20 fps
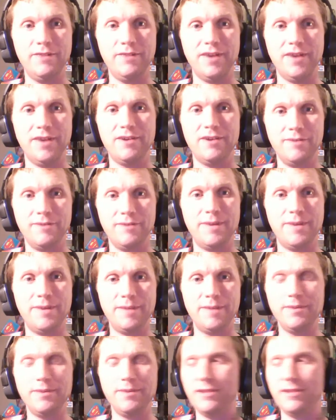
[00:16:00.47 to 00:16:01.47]
could have been able
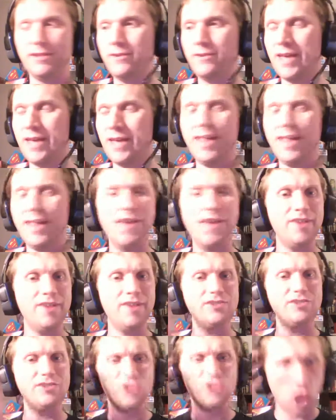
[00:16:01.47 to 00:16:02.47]
to do that. If I
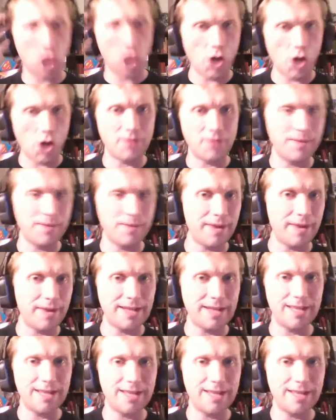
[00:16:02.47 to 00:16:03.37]
just thought of it, but I didn't.